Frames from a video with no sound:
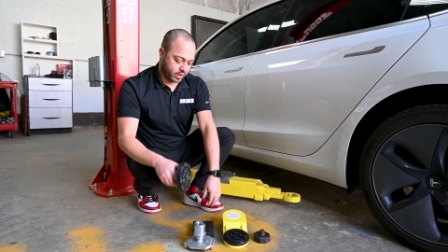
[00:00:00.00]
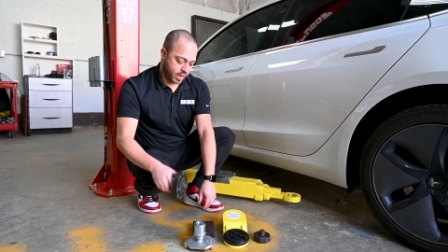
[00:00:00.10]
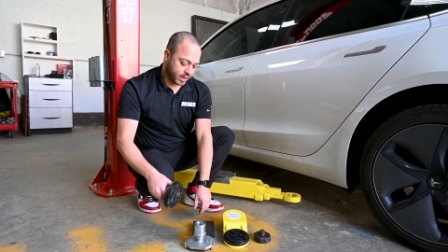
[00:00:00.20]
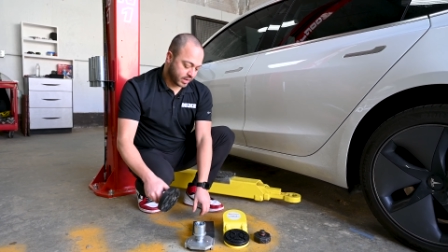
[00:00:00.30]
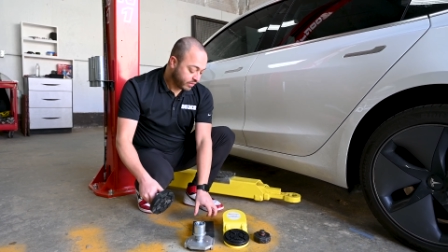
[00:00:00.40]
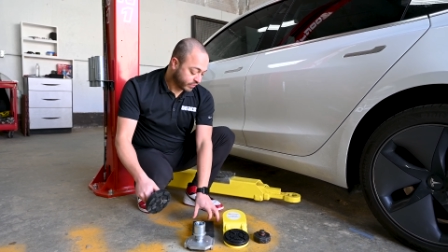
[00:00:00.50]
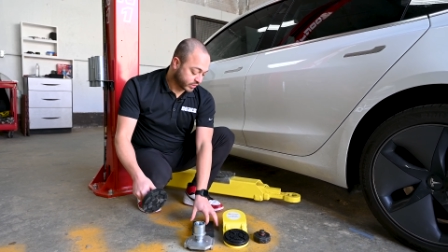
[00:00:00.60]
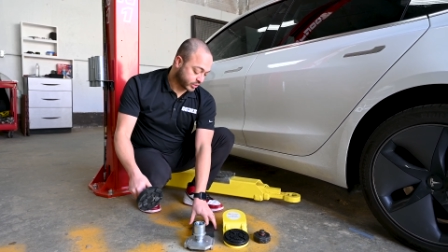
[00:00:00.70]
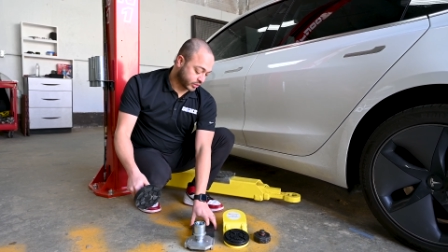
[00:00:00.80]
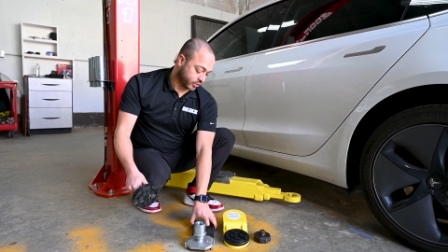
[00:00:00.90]
And
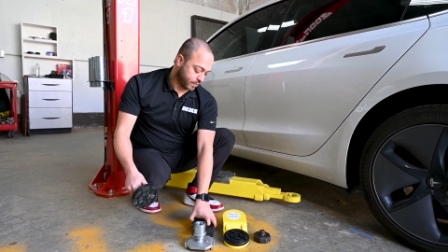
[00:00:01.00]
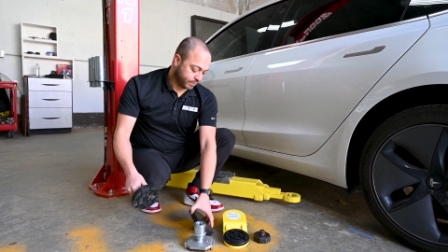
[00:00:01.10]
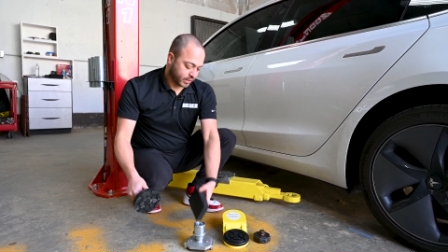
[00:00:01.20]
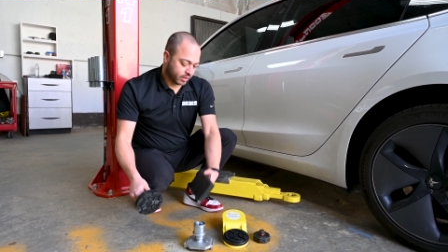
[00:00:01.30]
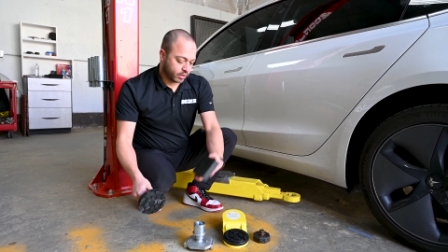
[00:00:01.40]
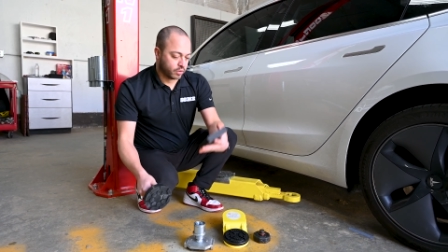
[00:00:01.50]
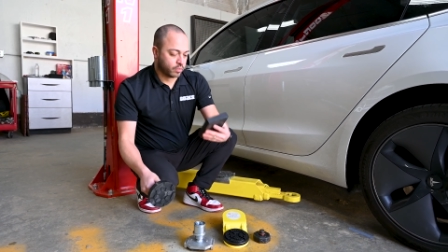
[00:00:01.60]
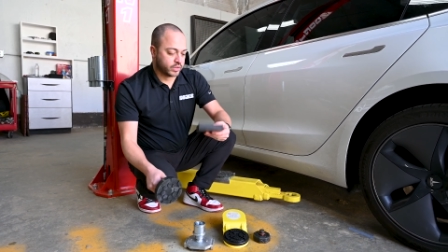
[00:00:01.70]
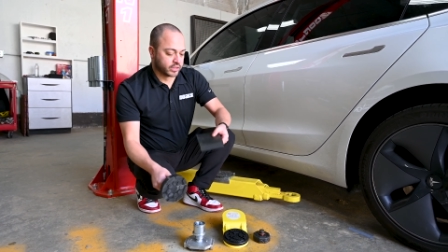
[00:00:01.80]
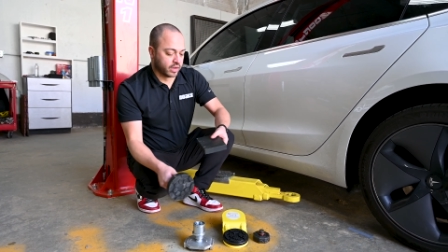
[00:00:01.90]
even too,
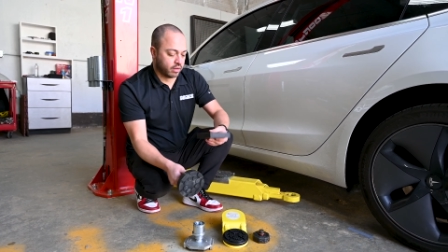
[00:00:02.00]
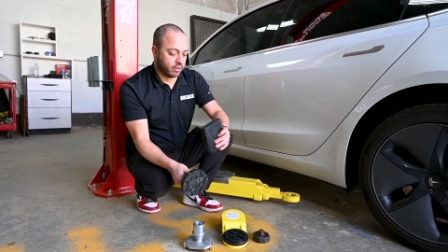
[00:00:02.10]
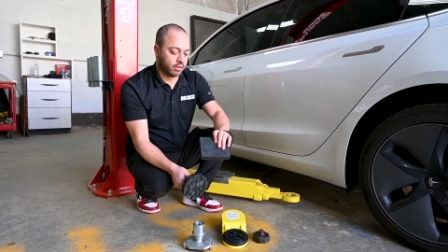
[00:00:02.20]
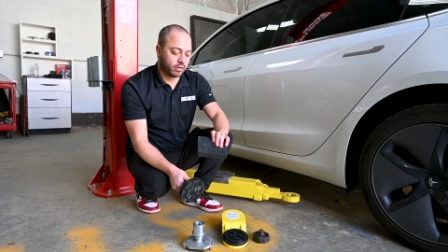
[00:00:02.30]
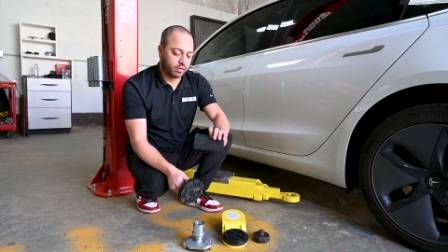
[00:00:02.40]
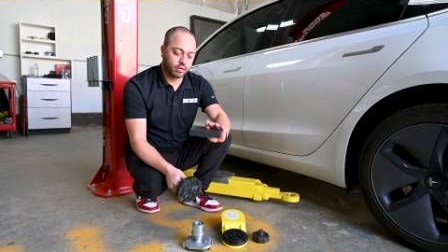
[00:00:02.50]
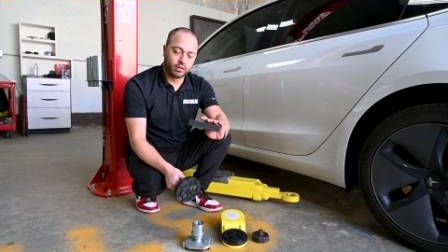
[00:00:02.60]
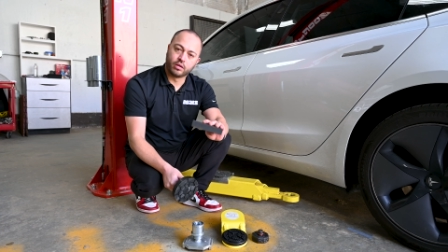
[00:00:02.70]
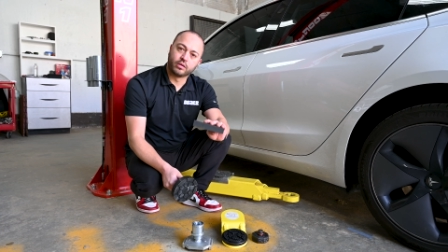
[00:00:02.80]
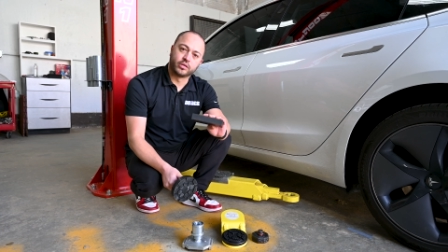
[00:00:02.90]
we sell
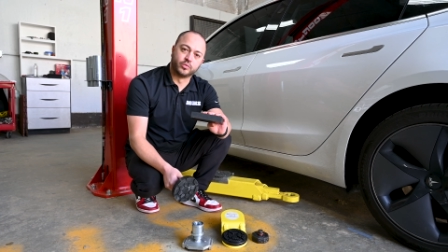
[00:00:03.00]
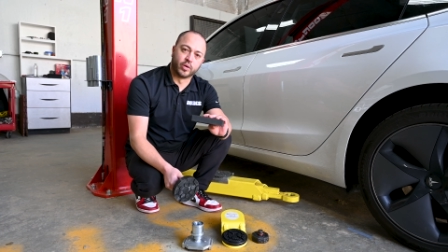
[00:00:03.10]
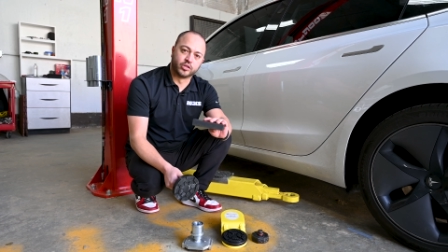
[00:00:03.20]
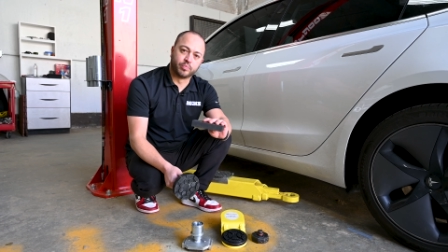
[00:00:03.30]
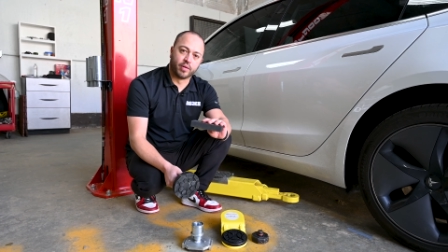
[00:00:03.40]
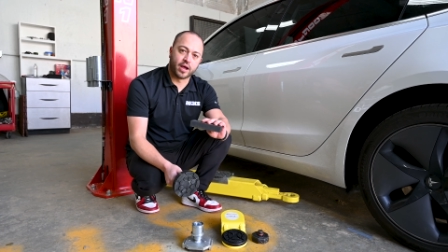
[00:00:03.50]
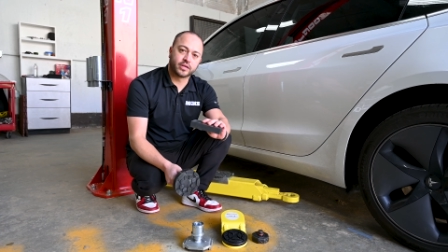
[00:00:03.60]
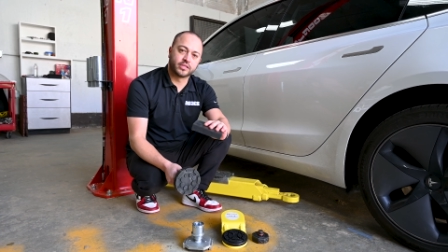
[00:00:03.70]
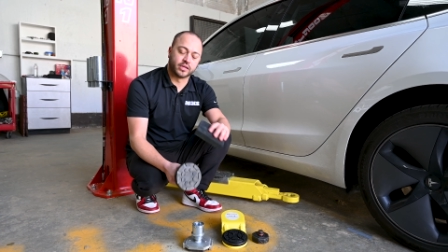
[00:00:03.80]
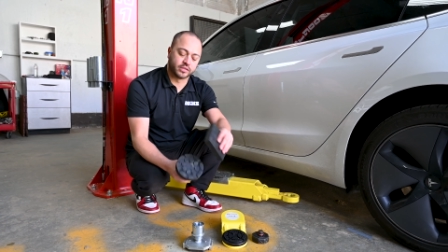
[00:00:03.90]
these 1-inch
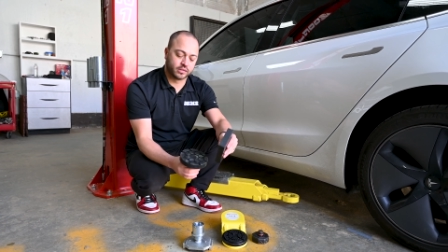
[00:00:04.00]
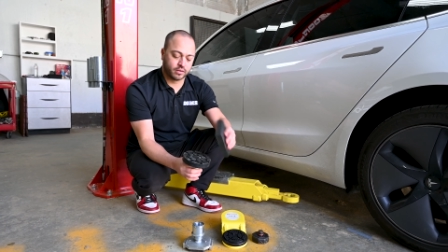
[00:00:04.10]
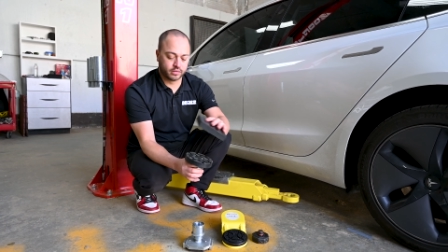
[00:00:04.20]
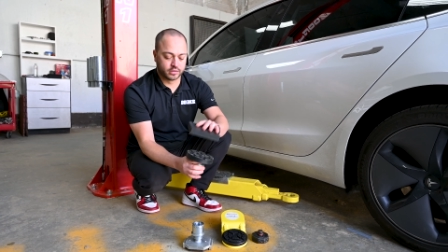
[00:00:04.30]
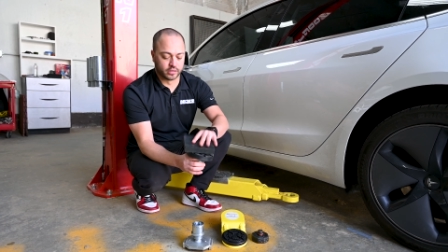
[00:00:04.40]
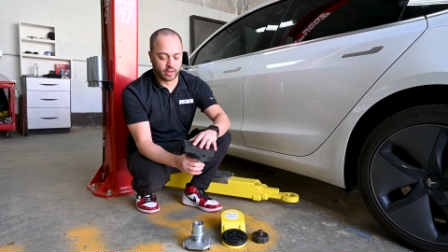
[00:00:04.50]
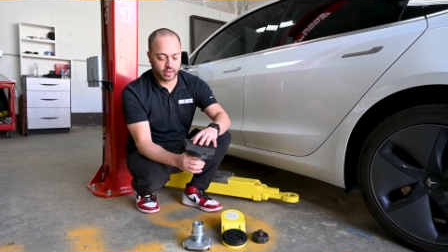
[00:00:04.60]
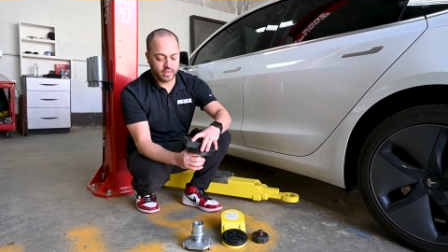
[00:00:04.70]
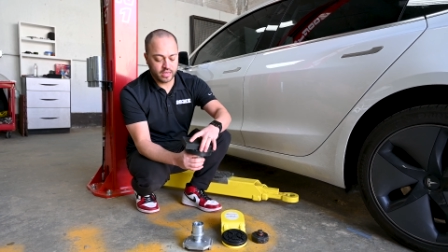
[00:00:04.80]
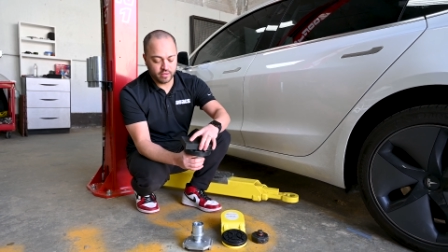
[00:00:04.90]
blocks as to
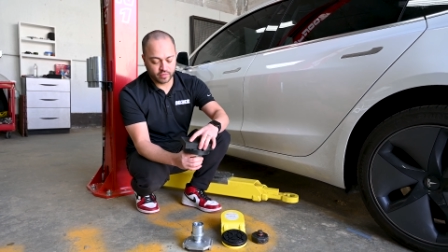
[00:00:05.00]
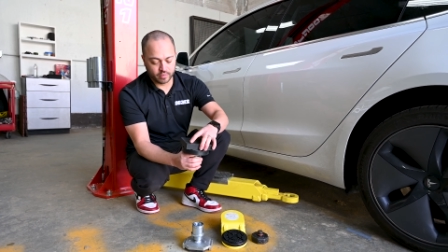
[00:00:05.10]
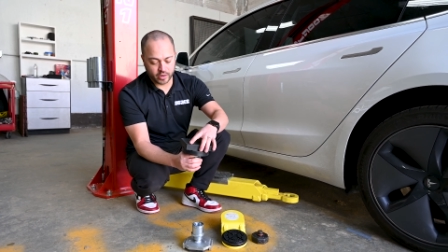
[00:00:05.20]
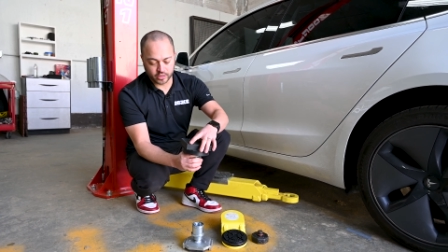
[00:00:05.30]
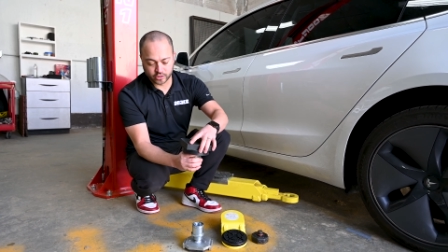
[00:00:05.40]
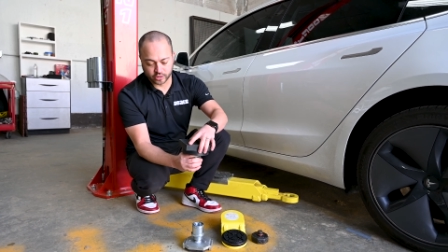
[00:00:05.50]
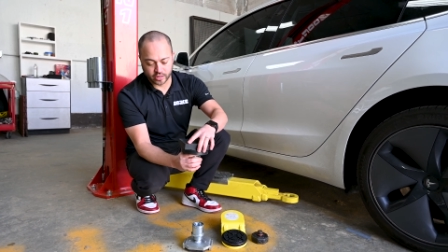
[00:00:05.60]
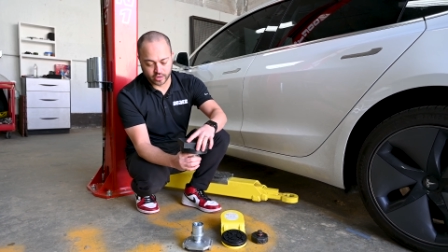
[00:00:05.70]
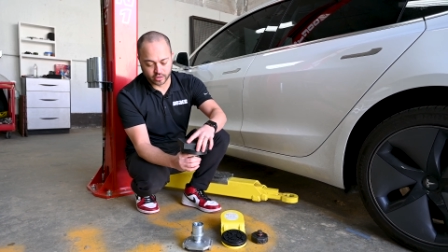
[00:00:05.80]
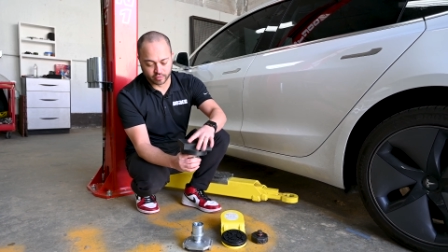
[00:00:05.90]
even making sure
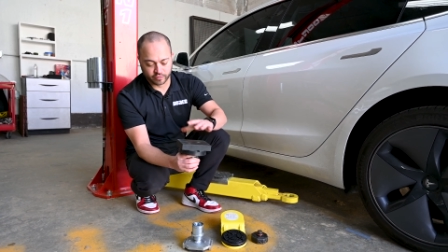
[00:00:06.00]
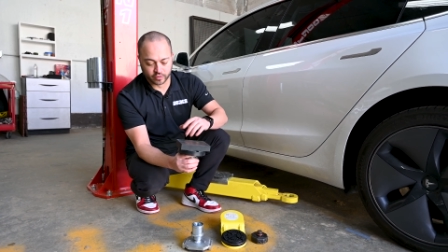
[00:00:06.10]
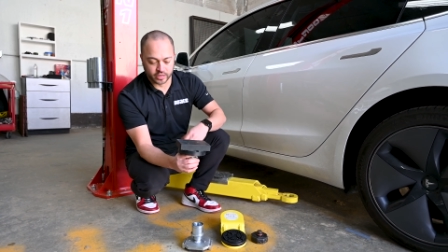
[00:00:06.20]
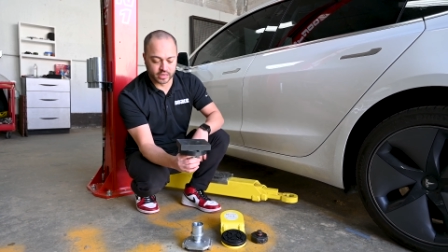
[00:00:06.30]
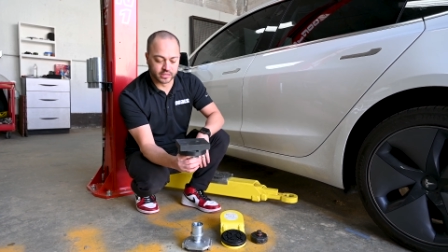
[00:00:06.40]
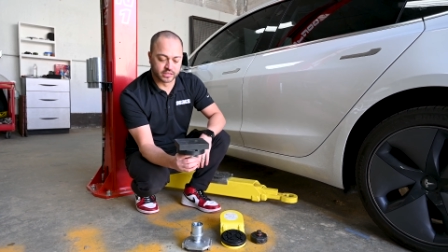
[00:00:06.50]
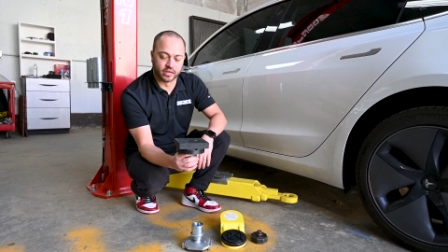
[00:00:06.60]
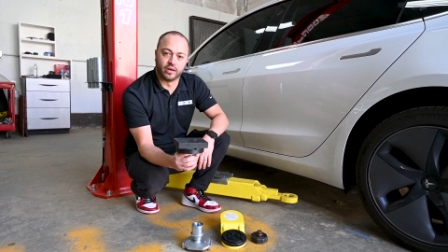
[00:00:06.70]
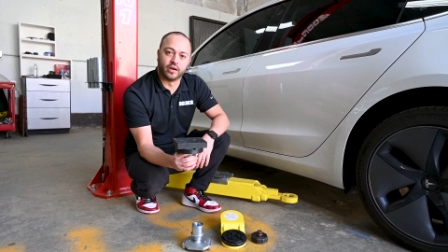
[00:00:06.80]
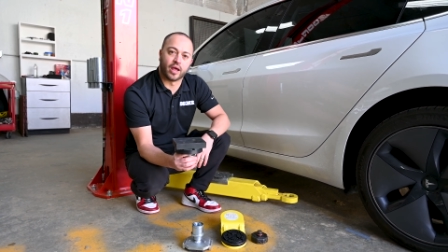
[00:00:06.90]
that you're fully
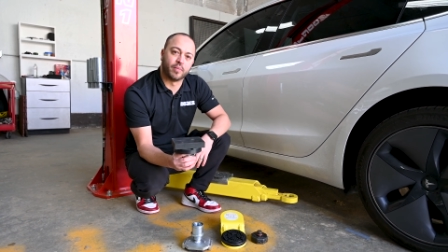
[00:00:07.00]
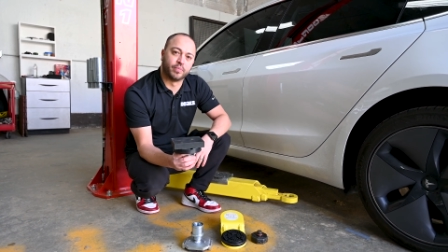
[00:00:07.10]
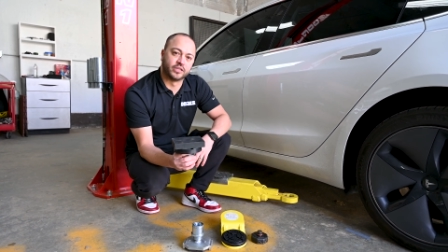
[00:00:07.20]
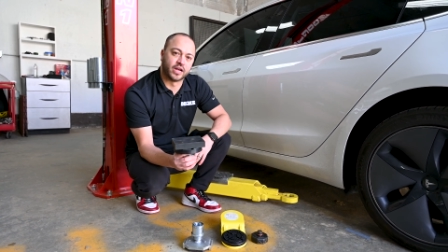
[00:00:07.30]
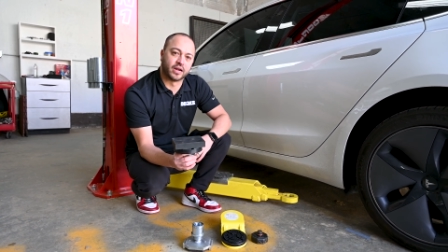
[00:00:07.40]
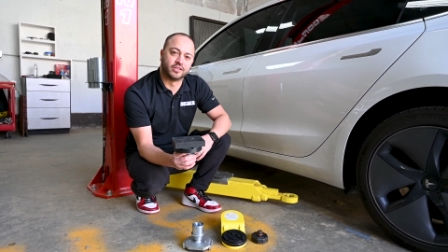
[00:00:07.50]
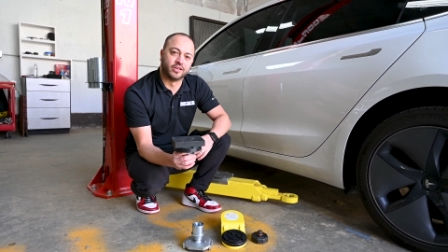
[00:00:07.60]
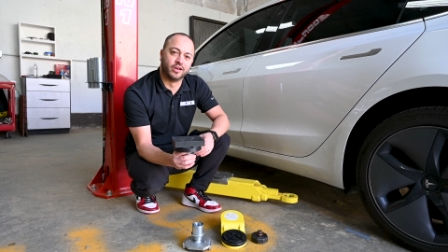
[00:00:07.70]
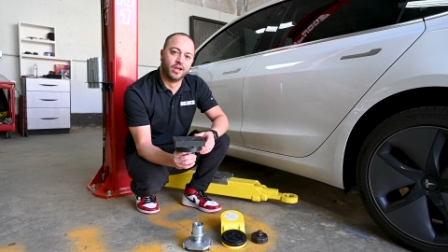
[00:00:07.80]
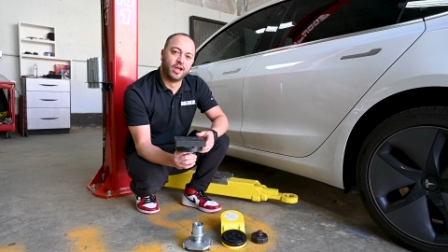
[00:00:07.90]
insulated and protected